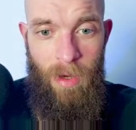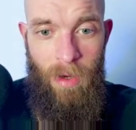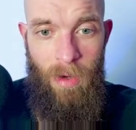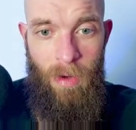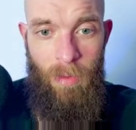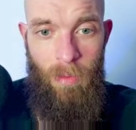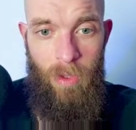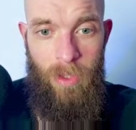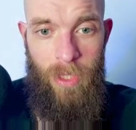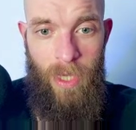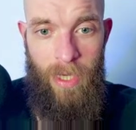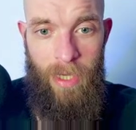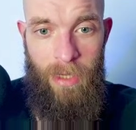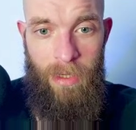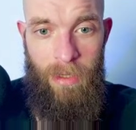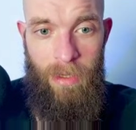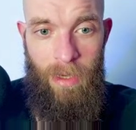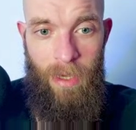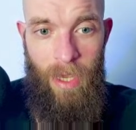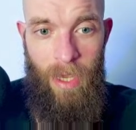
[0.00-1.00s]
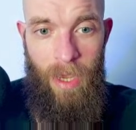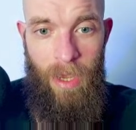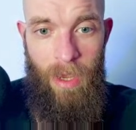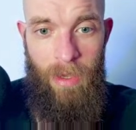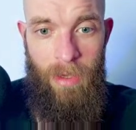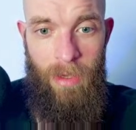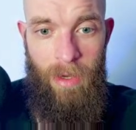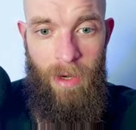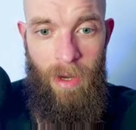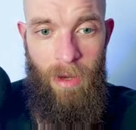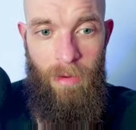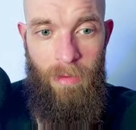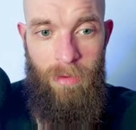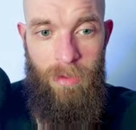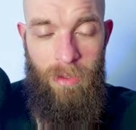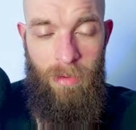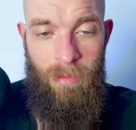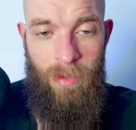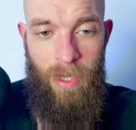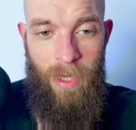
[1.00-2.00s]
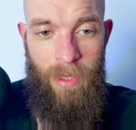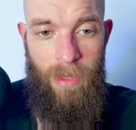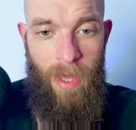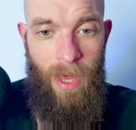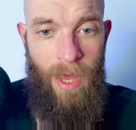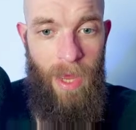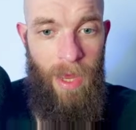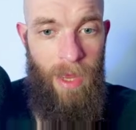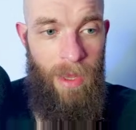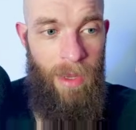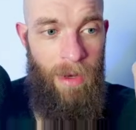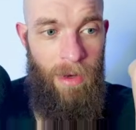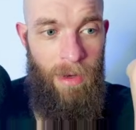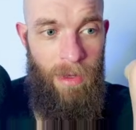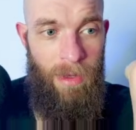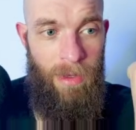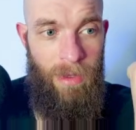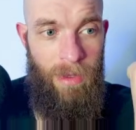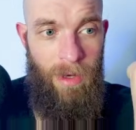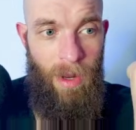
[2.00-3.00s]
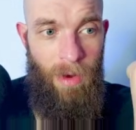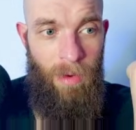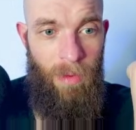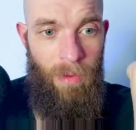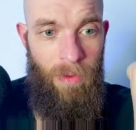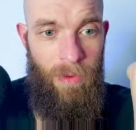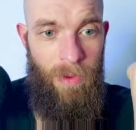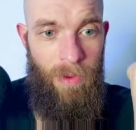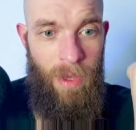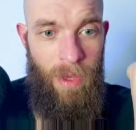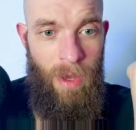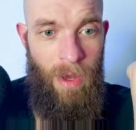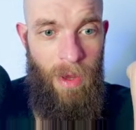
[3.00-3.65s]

was like here, you know, something like that, you know, the